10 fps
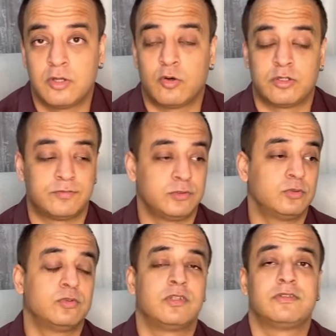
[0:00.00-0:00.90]
Or if you
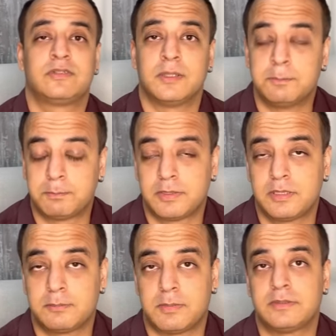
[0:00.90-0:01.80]
use a simple
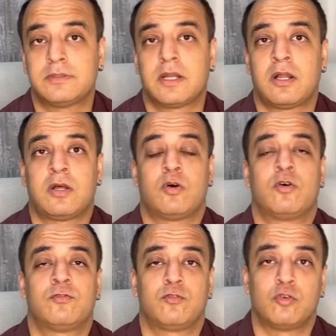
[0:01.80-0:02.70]
mantra
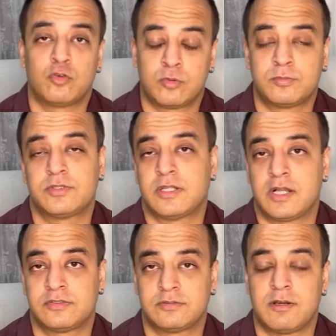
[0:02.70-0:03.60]
of Om
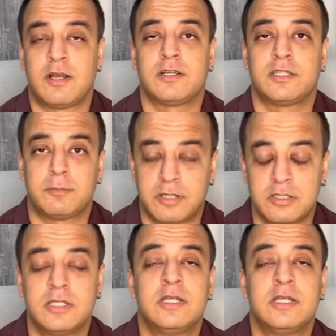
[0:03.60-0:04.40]
Sada Shiva Namah,